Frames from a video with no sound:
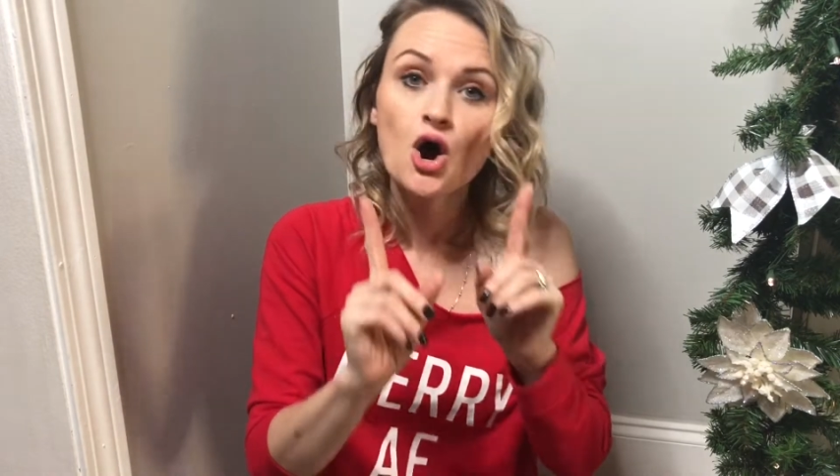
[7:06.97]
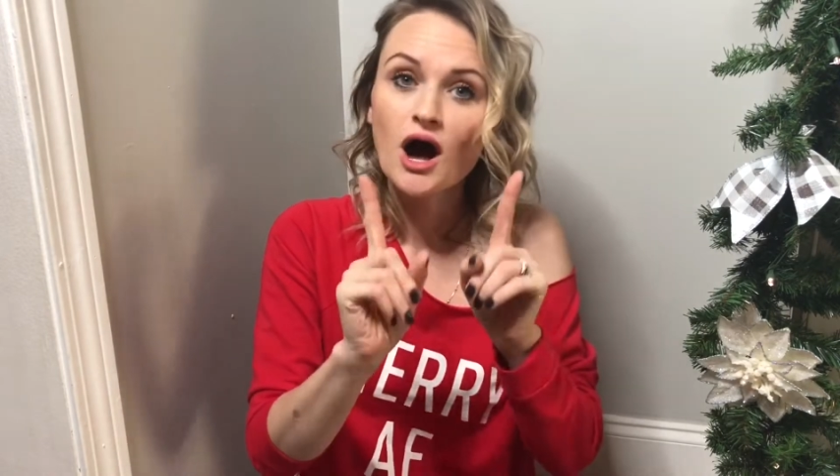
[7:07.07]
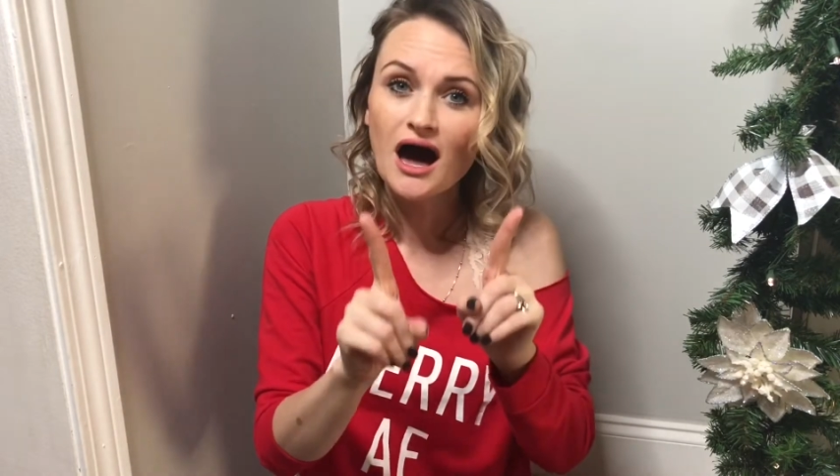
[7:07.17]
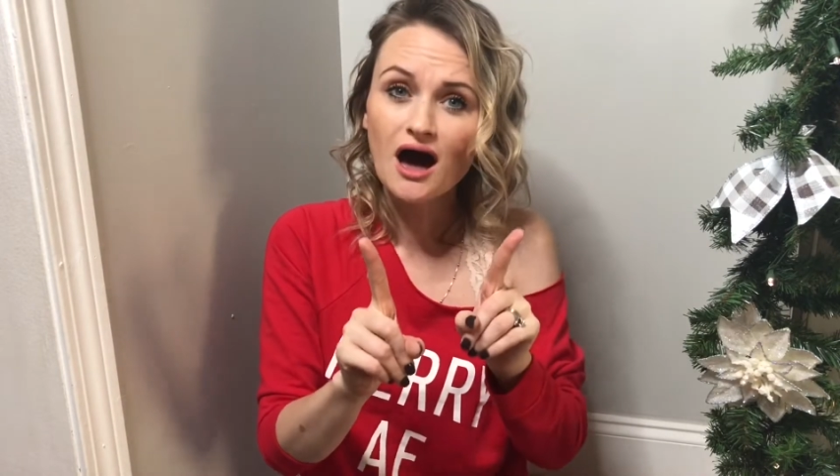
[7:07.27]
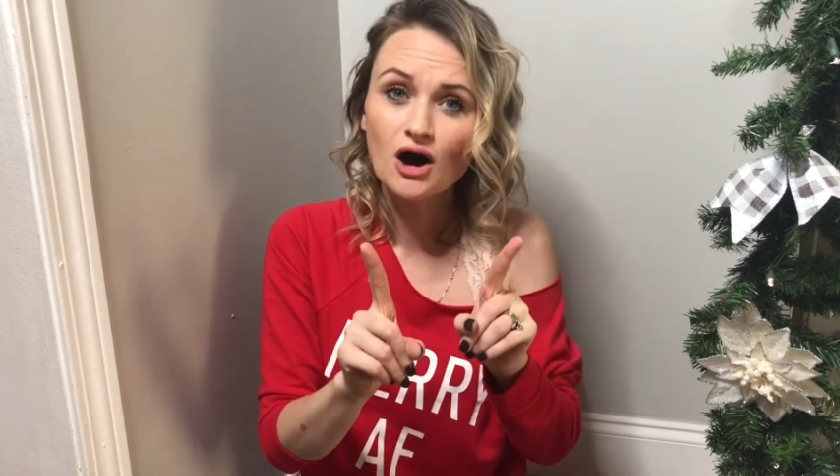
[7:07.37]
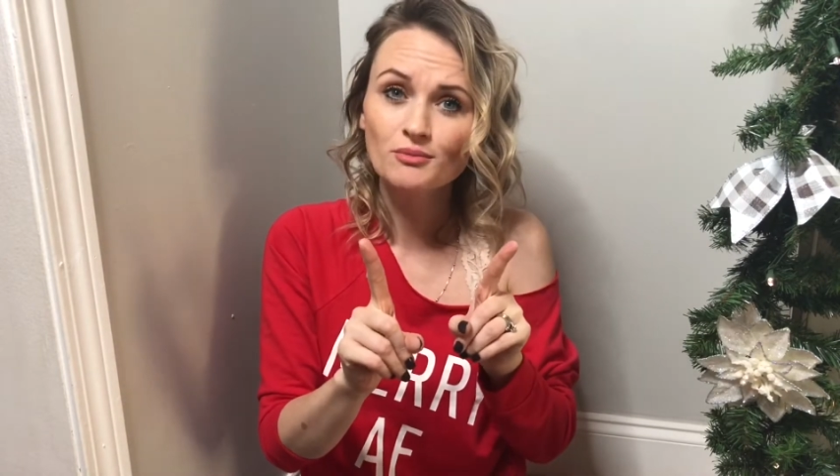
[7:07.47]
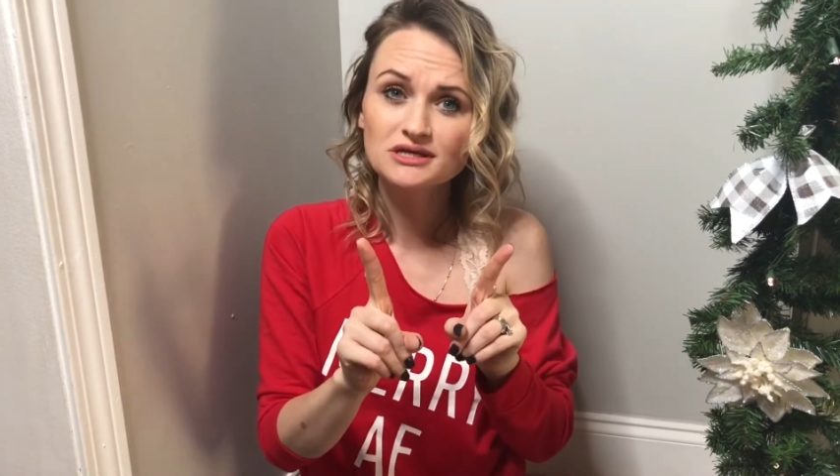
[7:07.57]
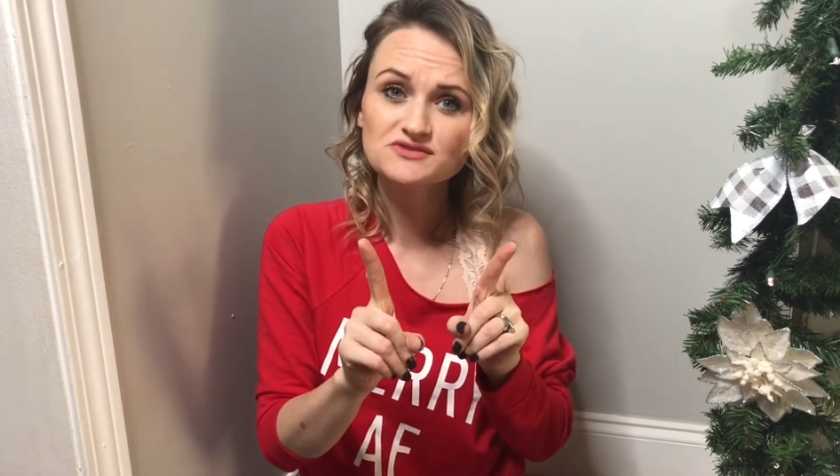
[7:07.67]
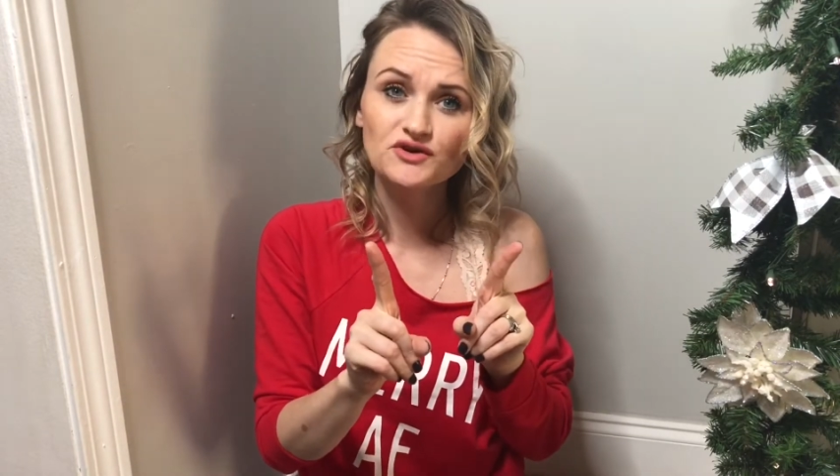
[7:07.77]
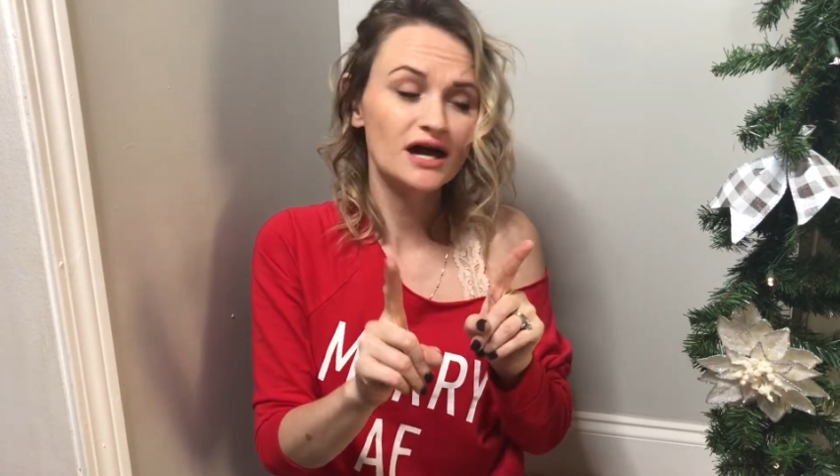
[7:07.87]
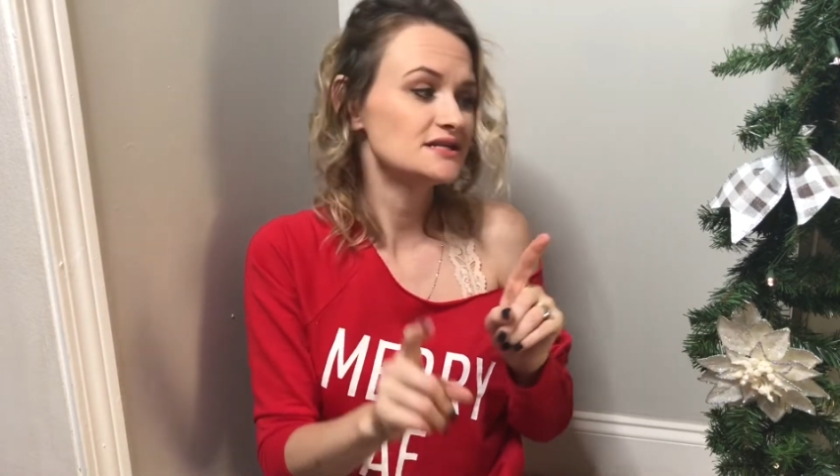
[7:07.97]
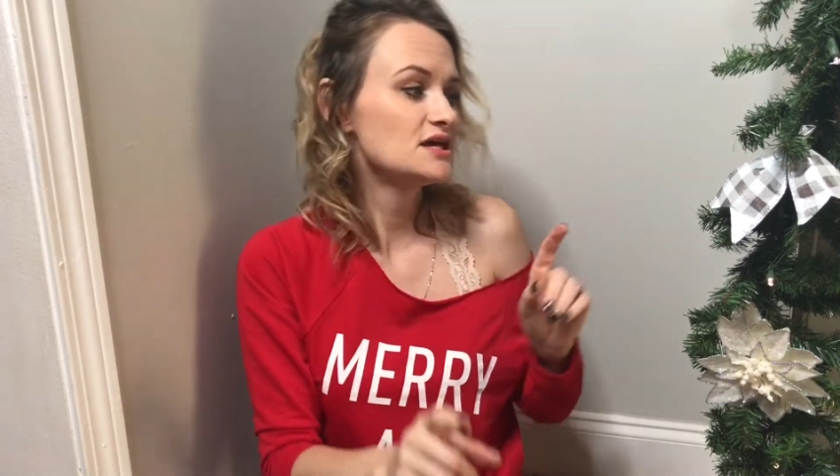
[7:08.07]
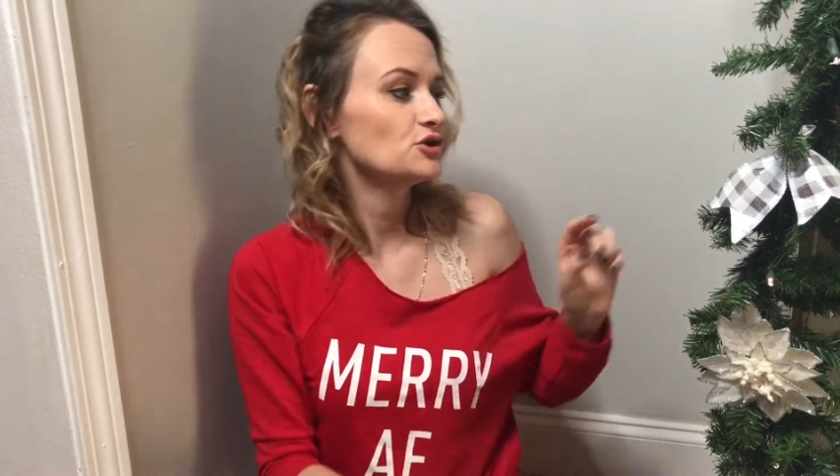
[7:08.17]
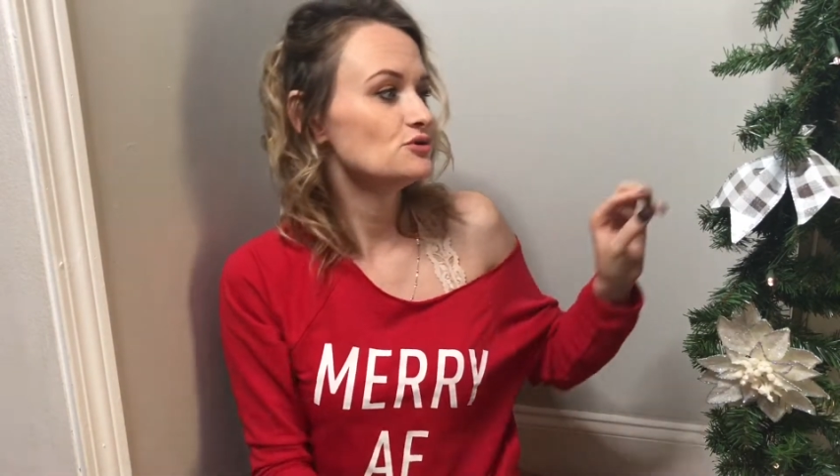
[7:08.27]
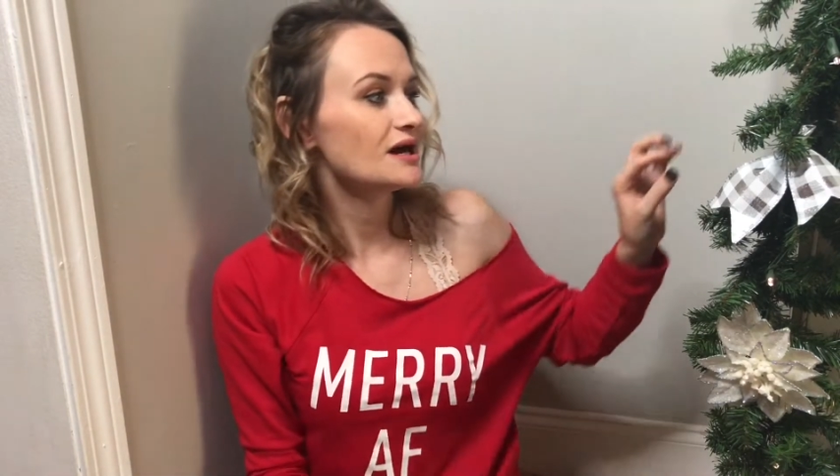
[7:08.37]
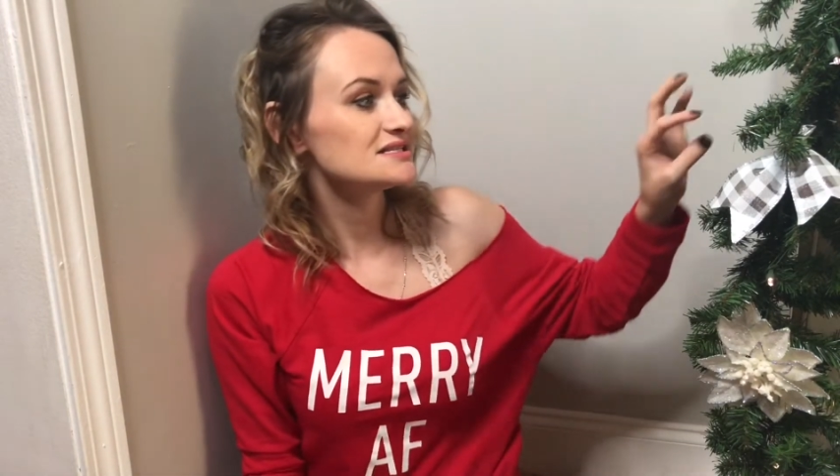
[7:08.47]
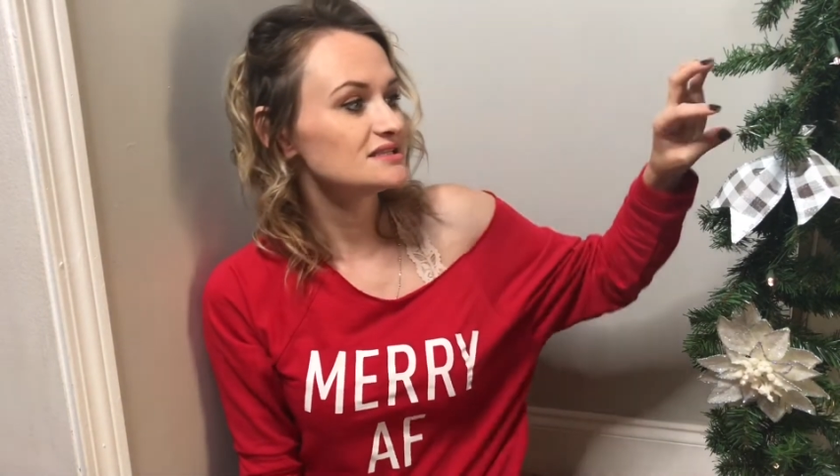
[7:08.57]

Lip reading: I almost forgot to tell you guys,